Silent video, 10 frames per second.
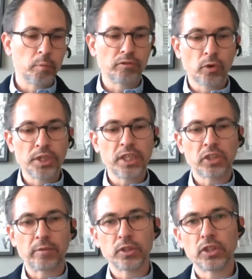before
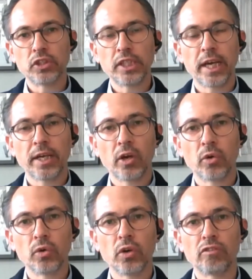this, I was the
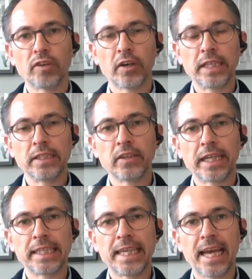CIO of our
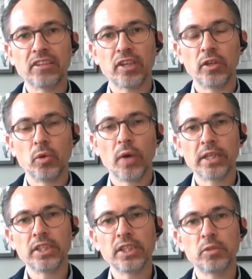integrated gas and new
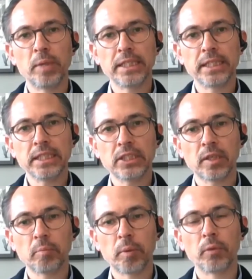energies
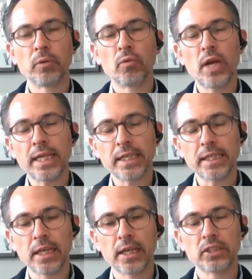business, but we
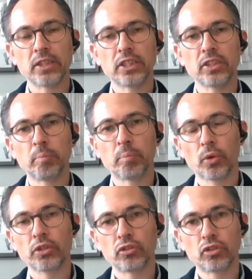recognize there's an
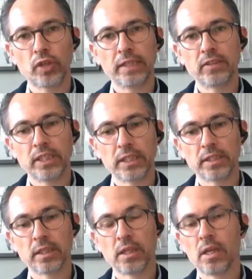important trend
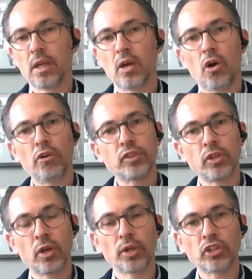here,
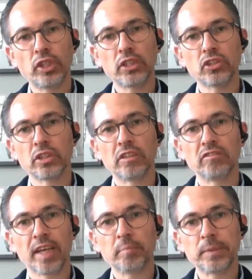often known as citizen
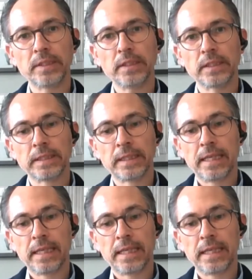development,